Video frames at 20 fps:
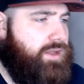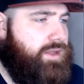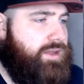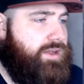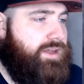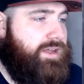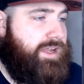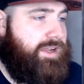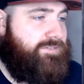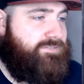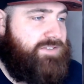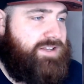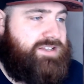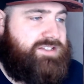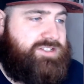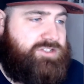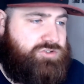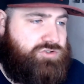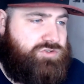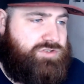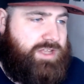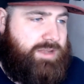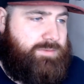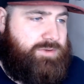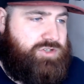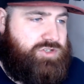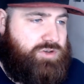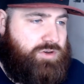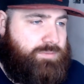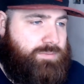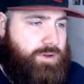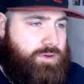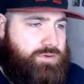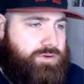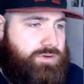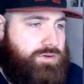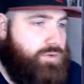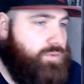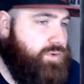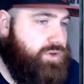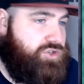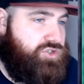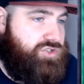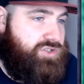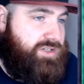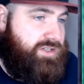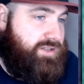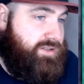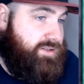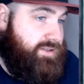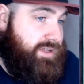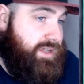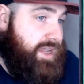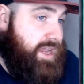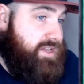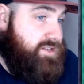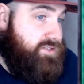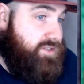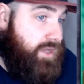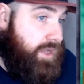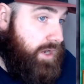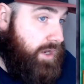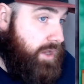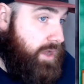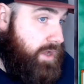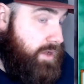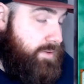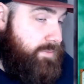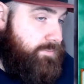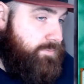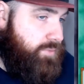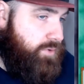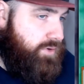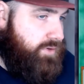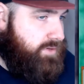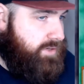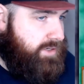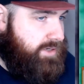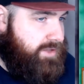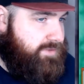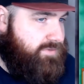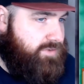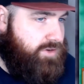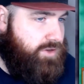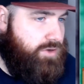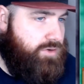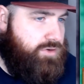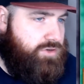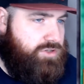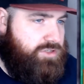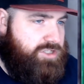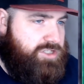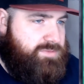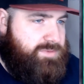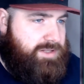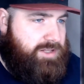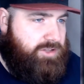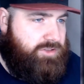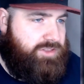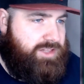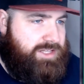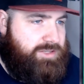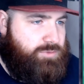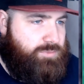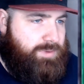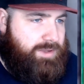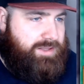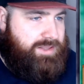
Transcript: Inflict citron damage to your opponent, which isn't a lot, but you never know. It could just be like the little bit that you